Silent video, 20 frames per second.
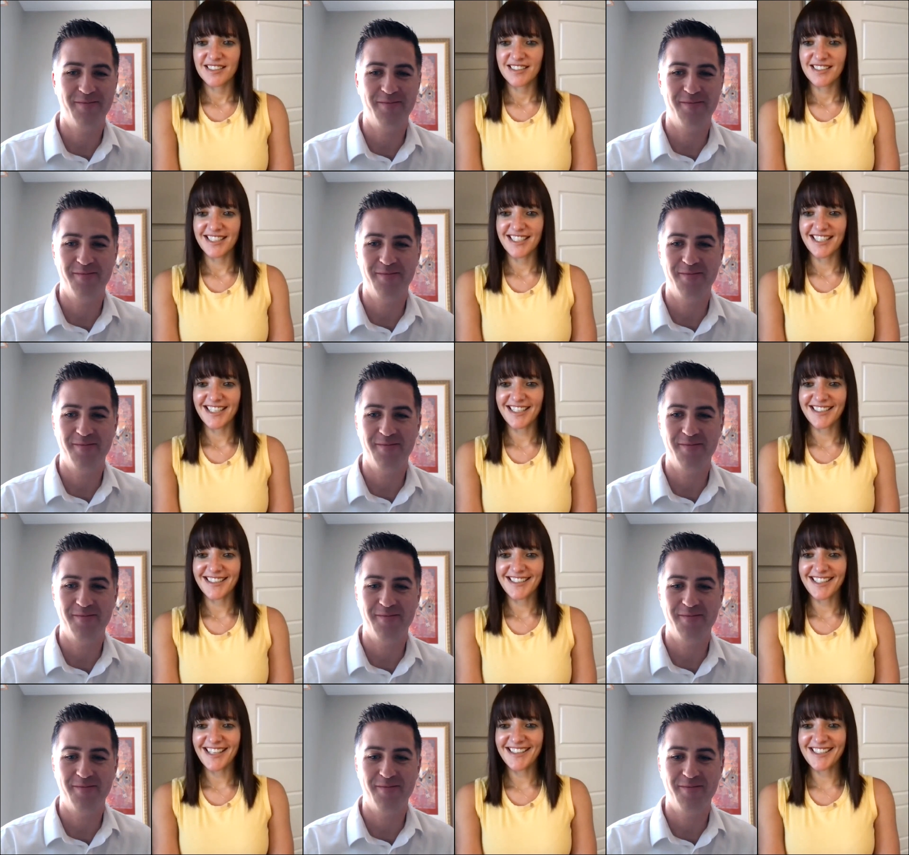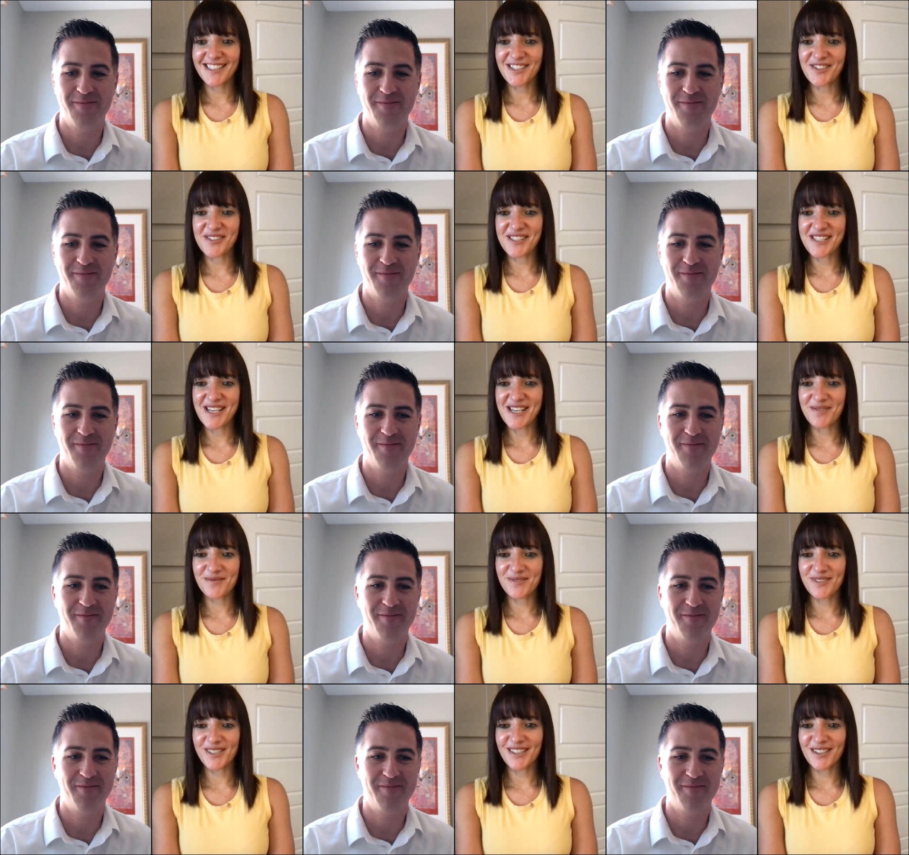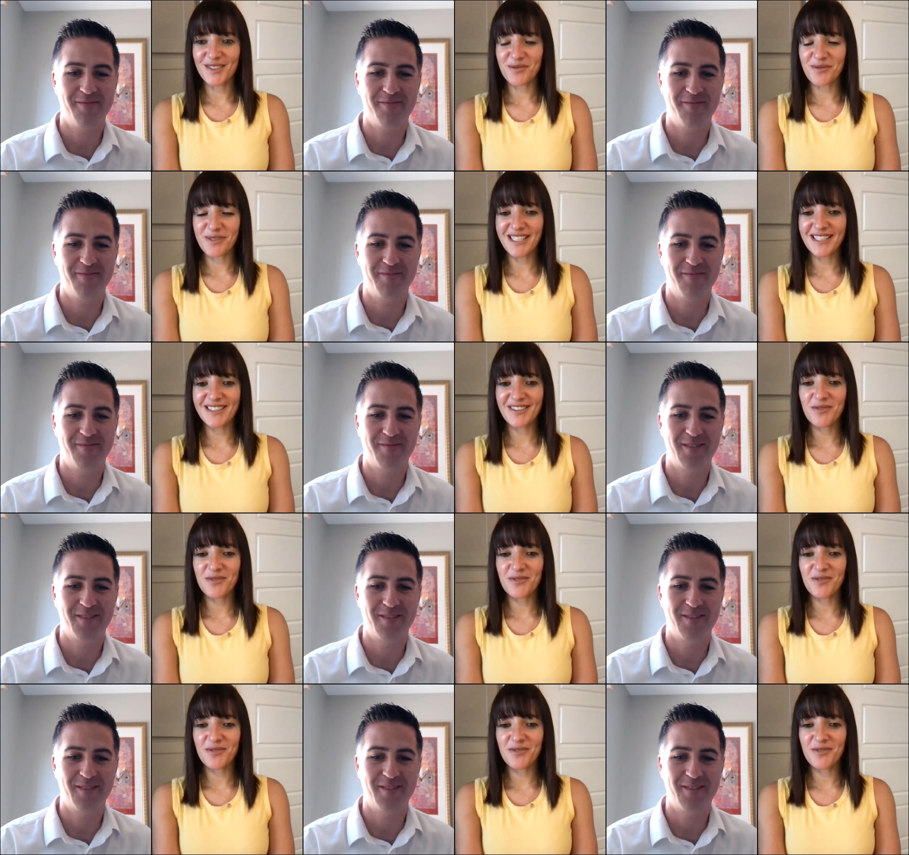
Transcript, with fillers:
Speaker 1: Yeah, glad this was helpful. We